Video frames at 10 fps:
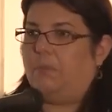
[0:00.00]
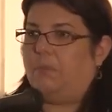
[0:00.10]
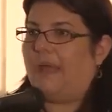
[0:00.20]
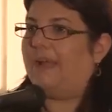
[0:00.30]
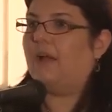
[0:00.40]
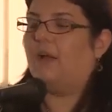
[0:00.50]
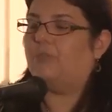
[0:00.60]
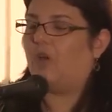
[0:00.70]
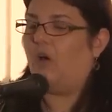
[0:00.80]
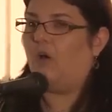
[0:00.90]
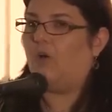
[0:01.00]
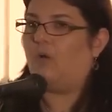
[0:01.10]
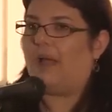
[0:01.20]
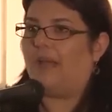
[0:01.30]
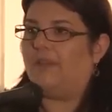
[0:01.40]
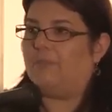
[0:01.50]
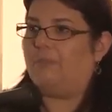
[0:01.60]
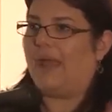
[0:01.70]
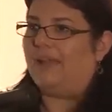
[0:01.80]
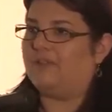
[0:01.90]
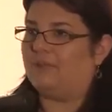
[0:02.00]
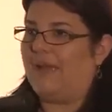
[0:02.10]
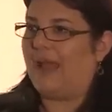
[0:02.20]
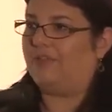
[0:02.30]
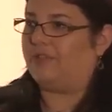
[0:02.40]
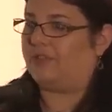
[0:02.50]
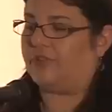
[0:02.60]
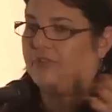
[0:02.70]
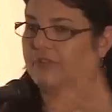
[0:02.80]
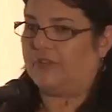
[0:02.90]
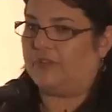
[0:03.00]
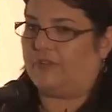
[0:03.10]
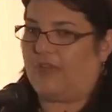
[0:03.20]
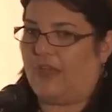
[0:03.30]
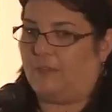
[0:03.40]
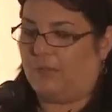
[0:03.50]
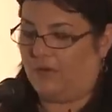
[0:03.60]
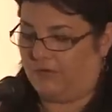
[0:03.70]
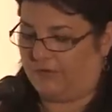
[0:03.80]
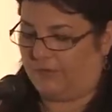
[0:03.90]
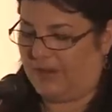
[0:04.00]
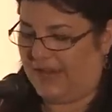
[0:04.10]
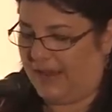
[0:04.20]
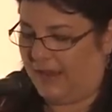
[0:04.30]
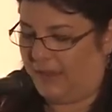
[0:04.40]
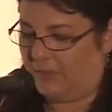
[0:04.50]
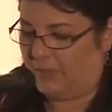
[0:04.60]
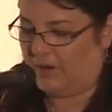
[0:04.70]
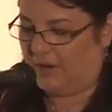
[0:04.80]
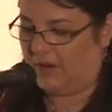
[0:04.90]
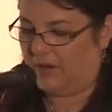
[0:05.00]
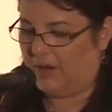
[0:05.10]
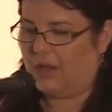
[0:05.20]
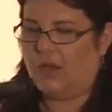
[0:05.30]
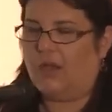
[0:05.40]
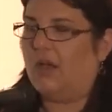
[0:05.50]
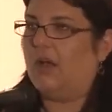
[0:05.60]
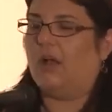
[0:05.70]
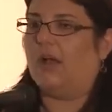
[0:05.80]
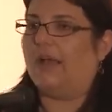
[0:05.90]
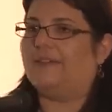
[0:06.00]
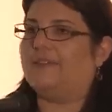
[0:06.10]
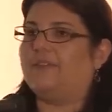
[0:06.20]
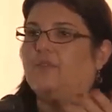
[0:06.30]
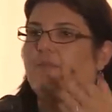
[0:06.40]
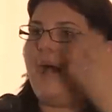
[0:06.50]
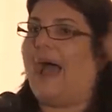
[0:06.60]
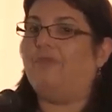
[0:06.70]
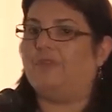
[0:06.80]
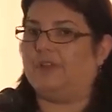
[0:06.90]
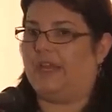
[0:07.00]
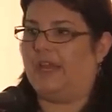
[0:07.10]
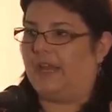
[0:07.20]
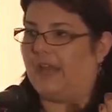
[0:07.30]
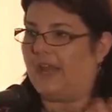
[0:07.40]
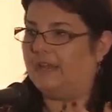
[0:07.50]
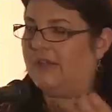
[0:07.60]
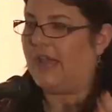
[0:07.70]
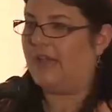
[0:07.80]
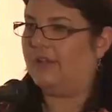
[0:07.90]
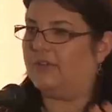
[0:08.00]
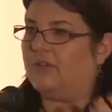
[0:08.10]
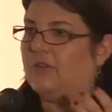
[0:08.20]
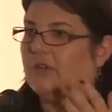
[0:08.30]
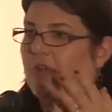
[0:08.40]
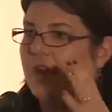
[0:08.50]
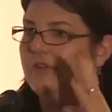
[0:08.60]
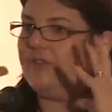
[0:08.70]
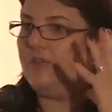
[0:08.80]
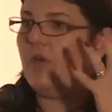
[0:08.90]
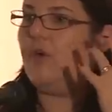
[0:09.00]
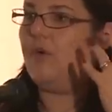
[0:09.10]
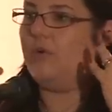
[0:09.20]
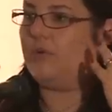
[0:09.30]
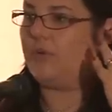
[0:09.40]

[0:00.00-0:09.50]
Ben comes home, and then Ben's master steals them from him. It's just baffling and, and, and so